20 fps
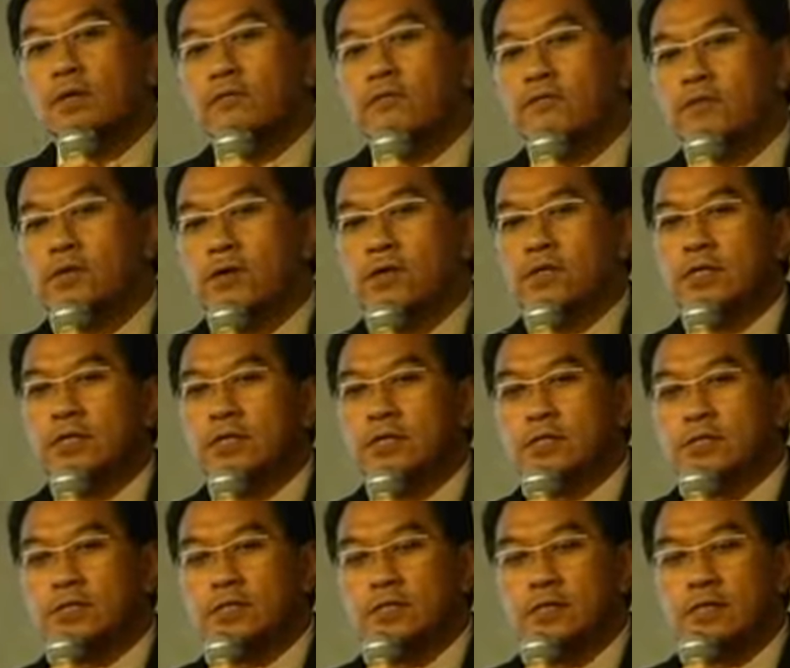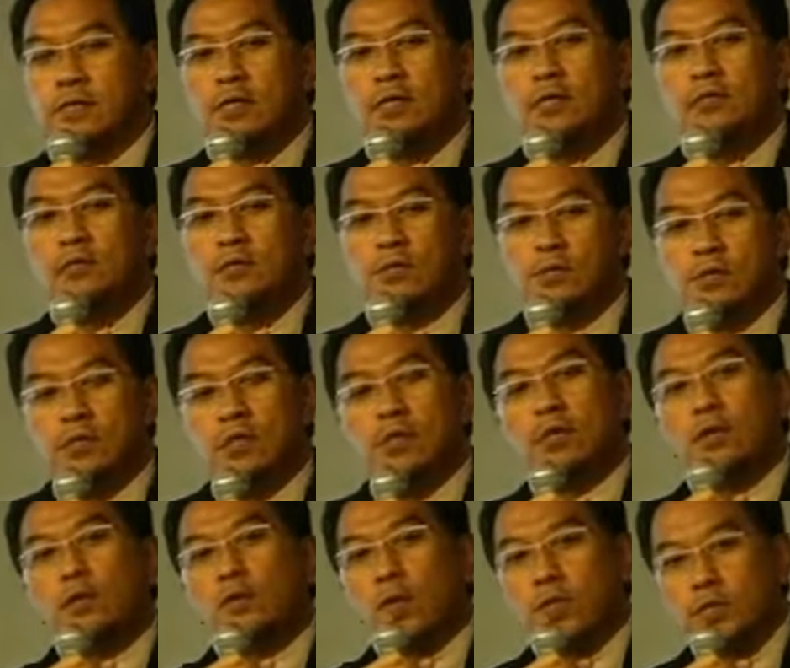free radicals to
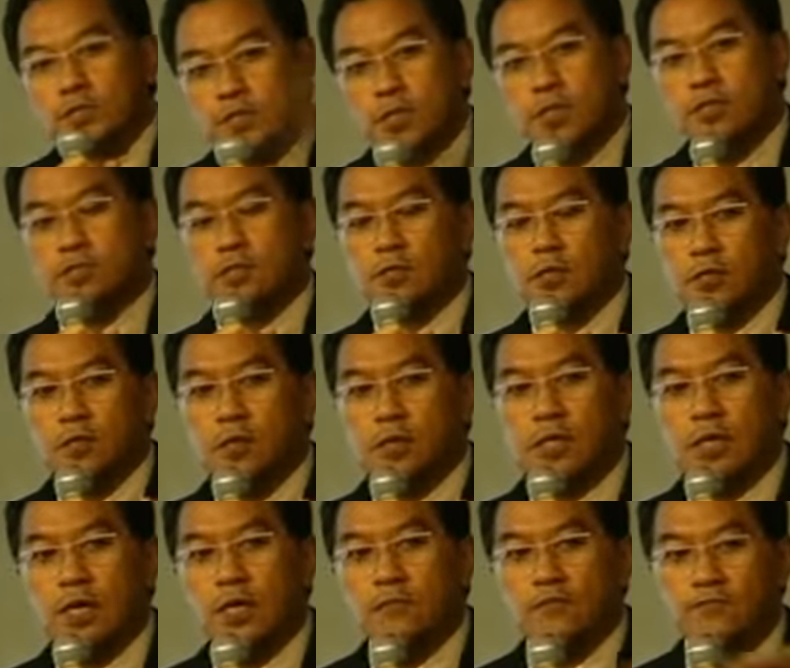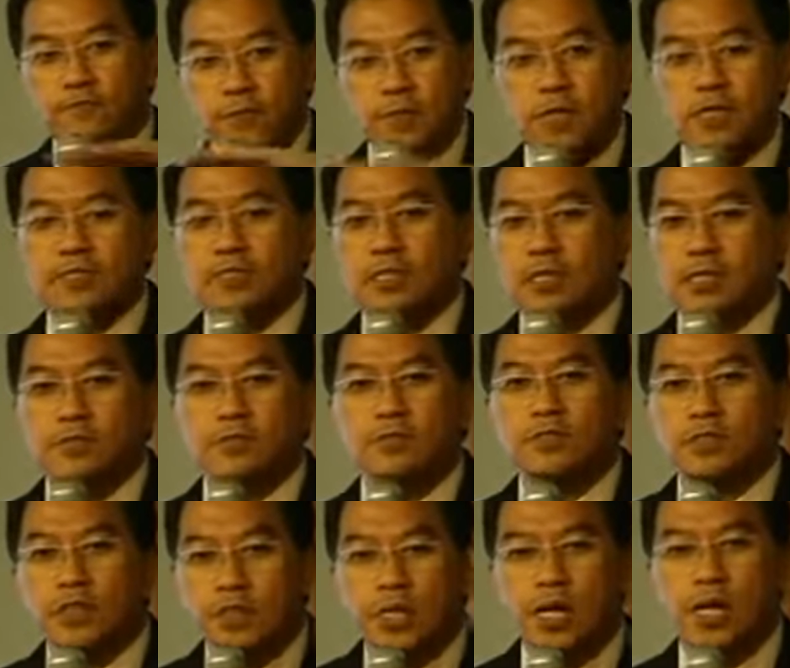one stage lower and finish there, you
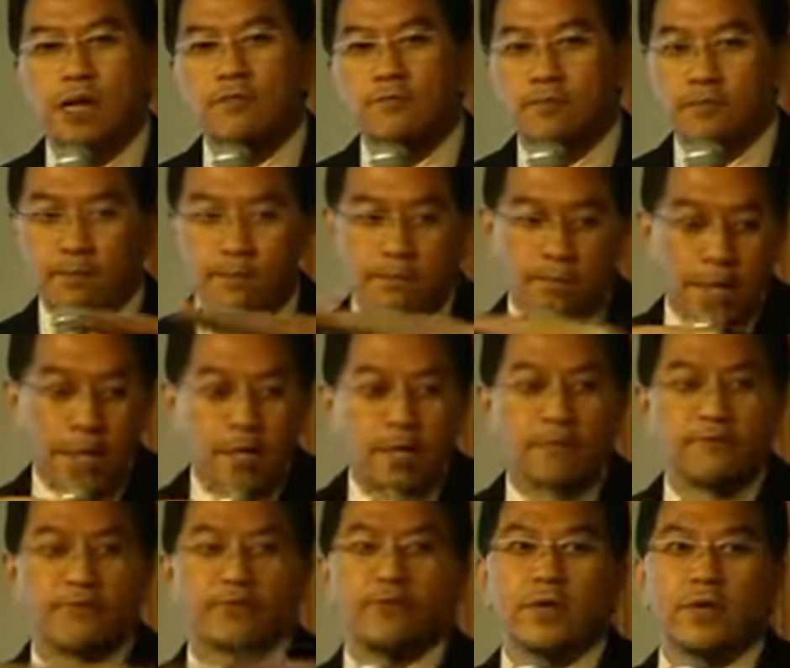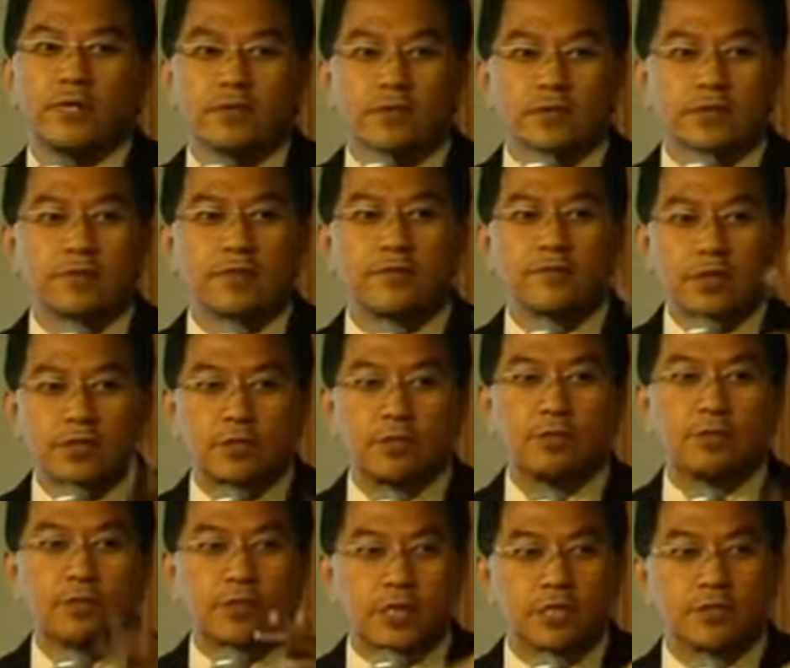still have many free radicals, even though
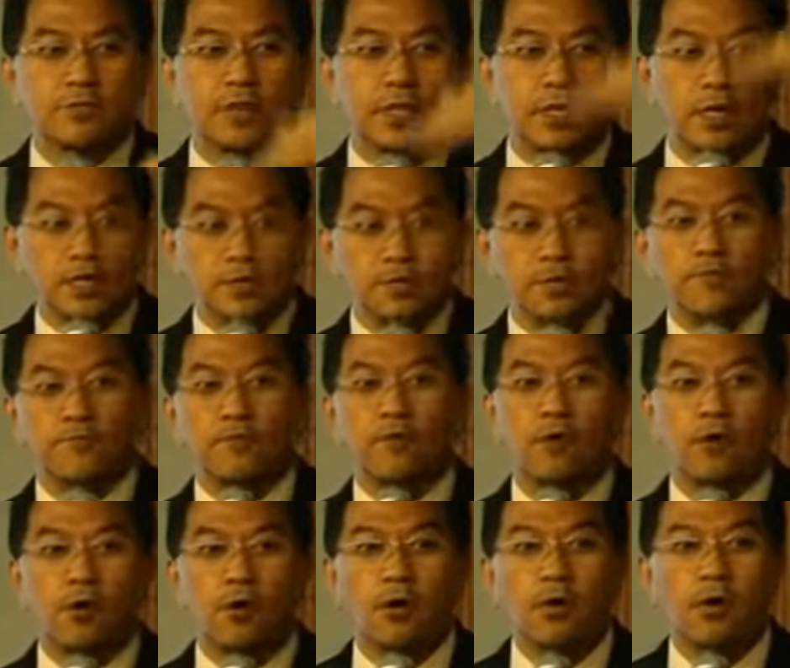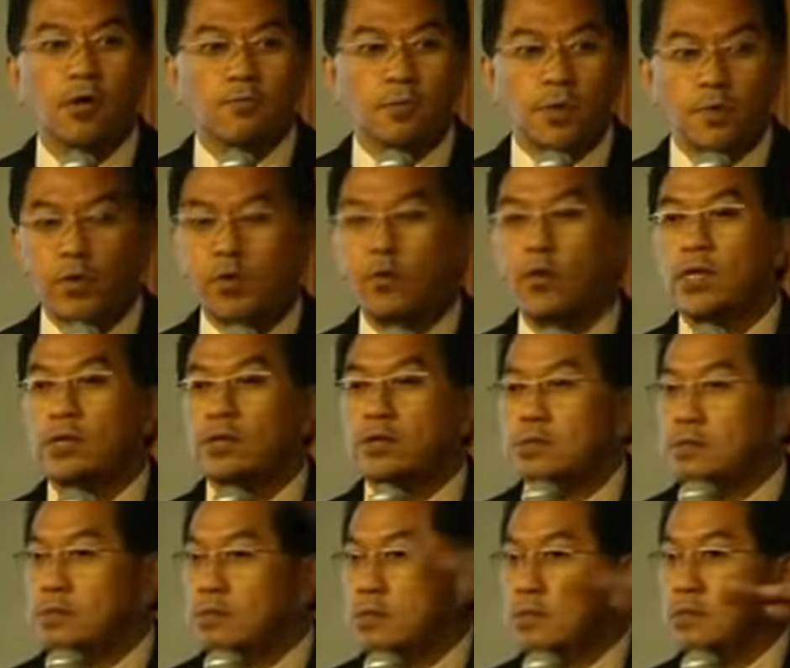not as bad as before. But we want it
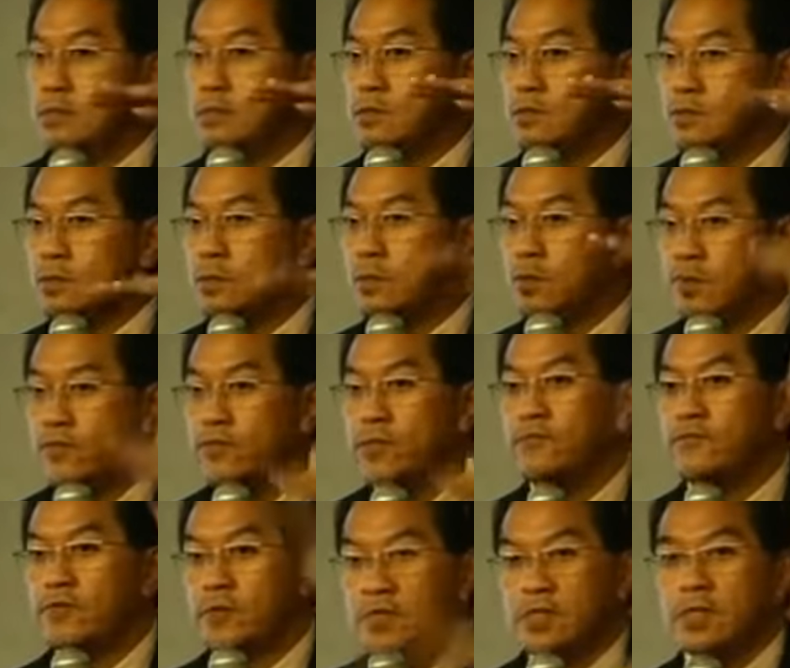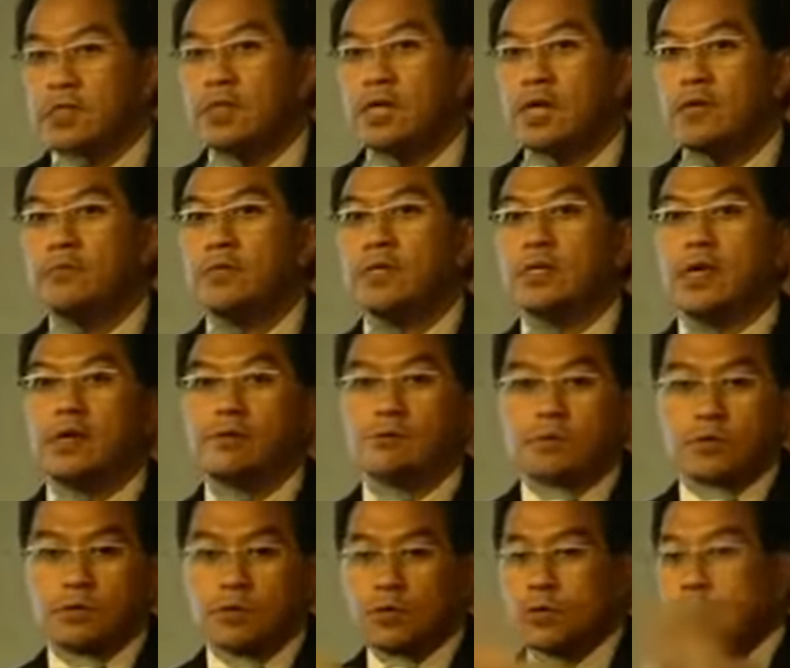to go even further and become
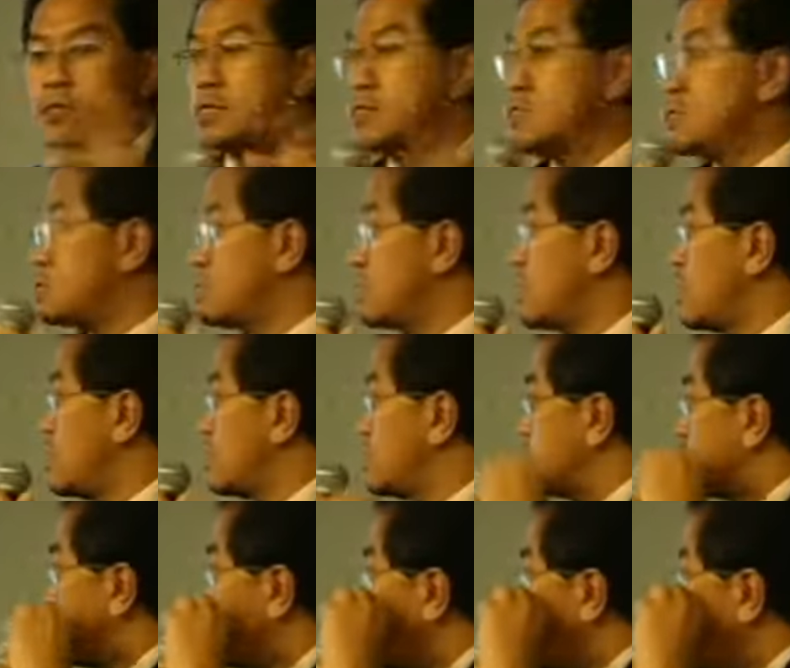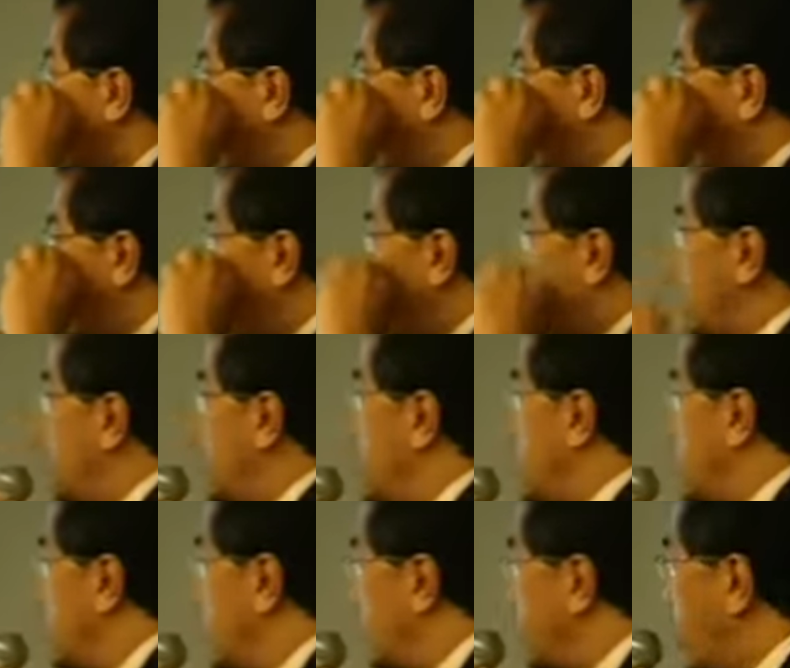totally neutralized.
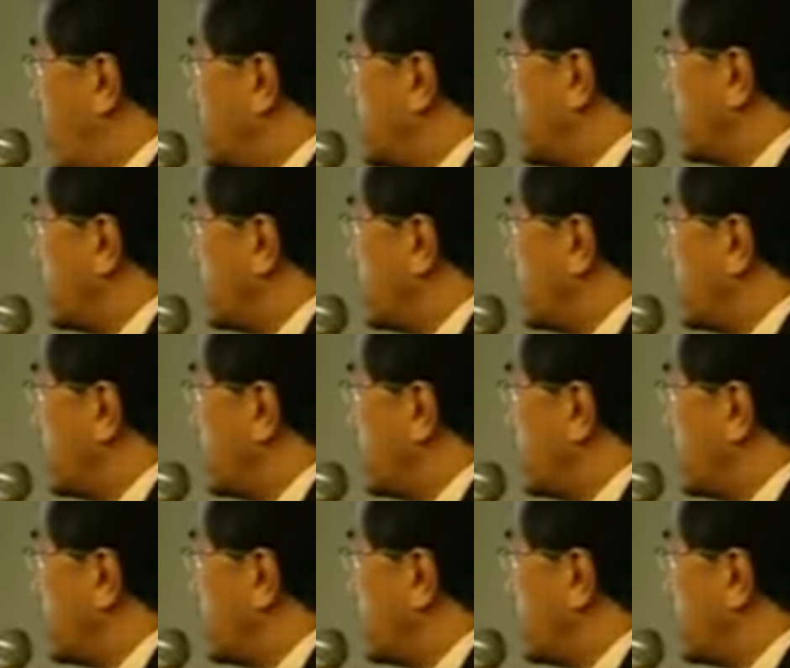The body